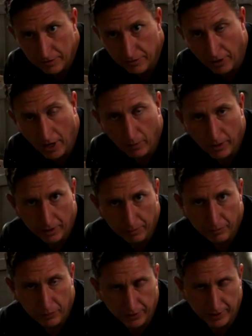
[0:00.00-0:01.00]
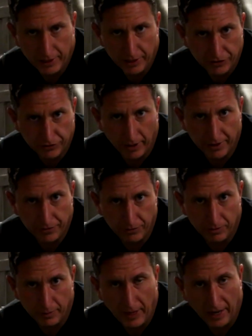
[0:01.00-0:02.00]
So now we can put the hitch right
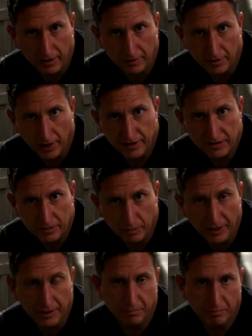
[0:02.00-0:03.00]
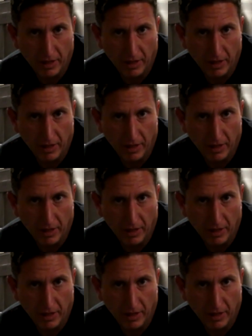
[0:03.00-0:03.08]
through the back of the license plate,